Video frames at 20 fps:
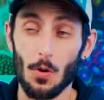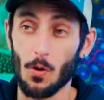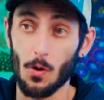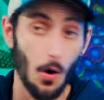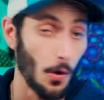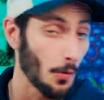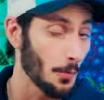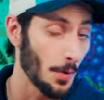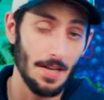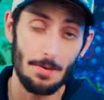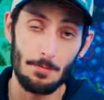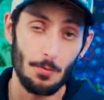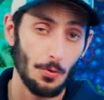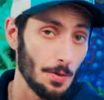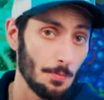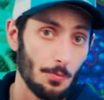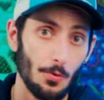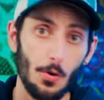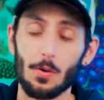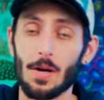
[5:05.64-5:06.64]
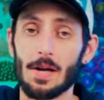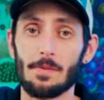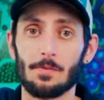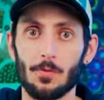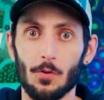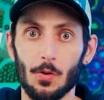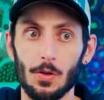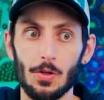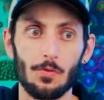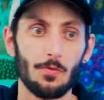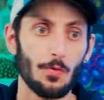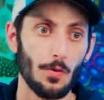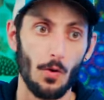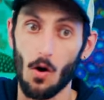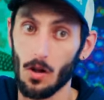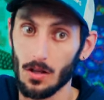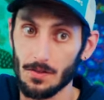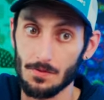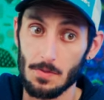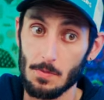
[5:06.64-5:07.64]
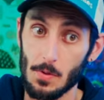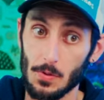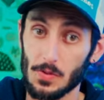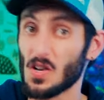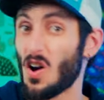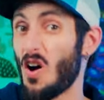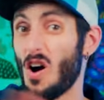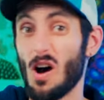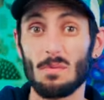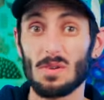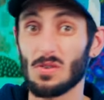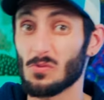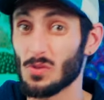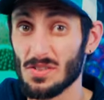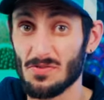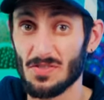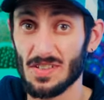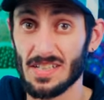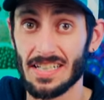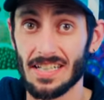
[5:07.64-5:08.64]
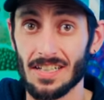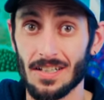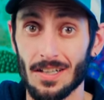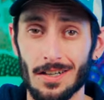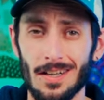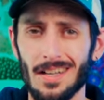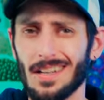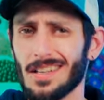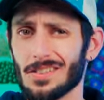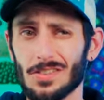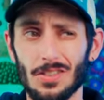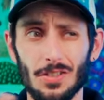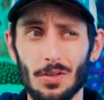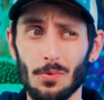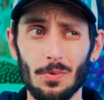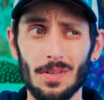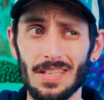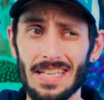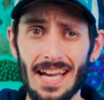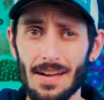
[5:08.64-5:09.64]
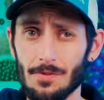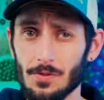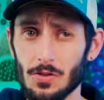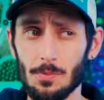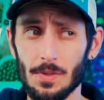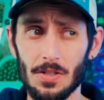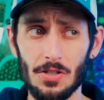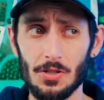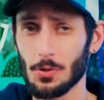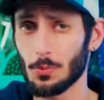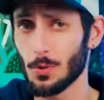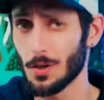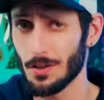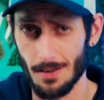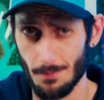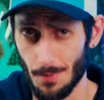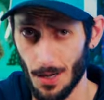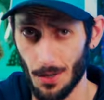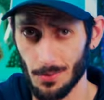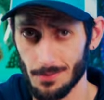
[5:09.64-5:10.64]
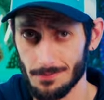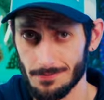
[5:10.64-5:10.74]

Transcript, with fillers: are already pre-programmed for you for all of the most common reefing gear, so you don't really have too much to worry about.